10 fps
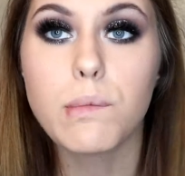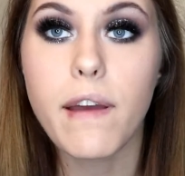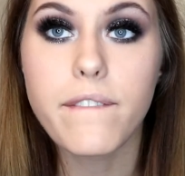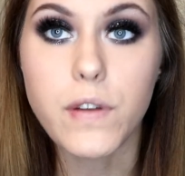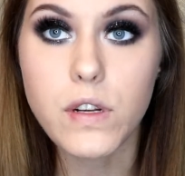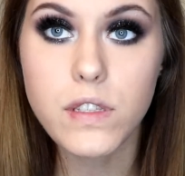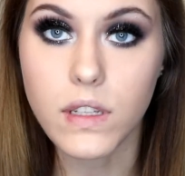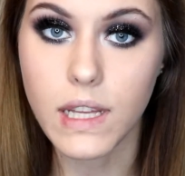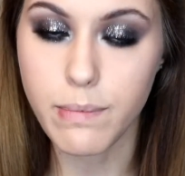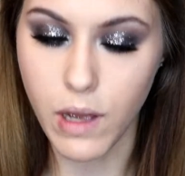my first
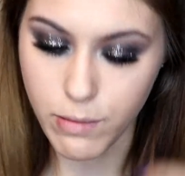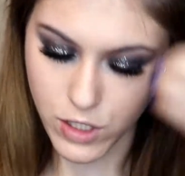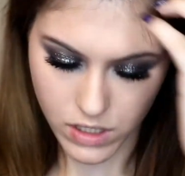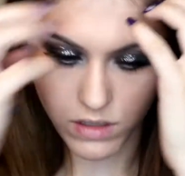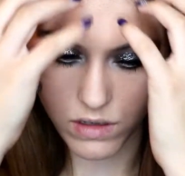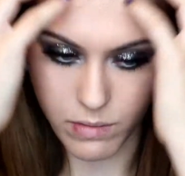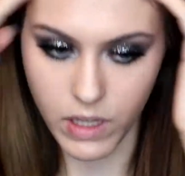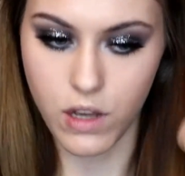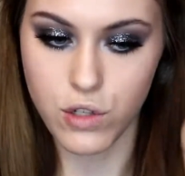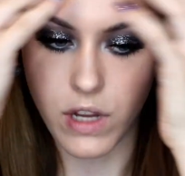lip option, oh my
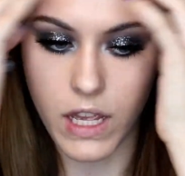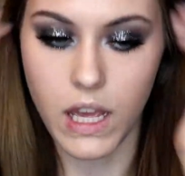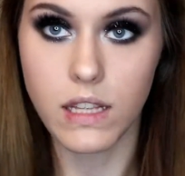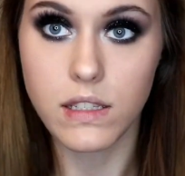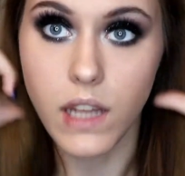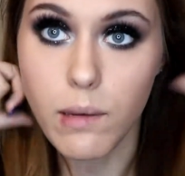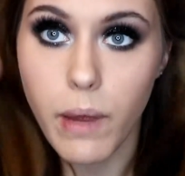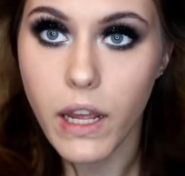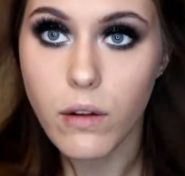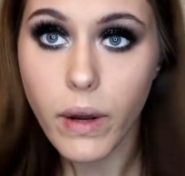gosh, I can't stand my
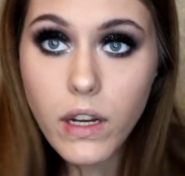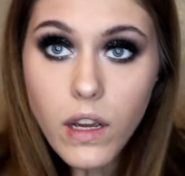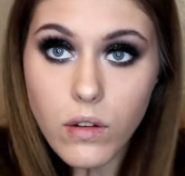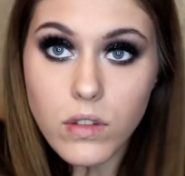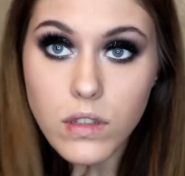hair right now.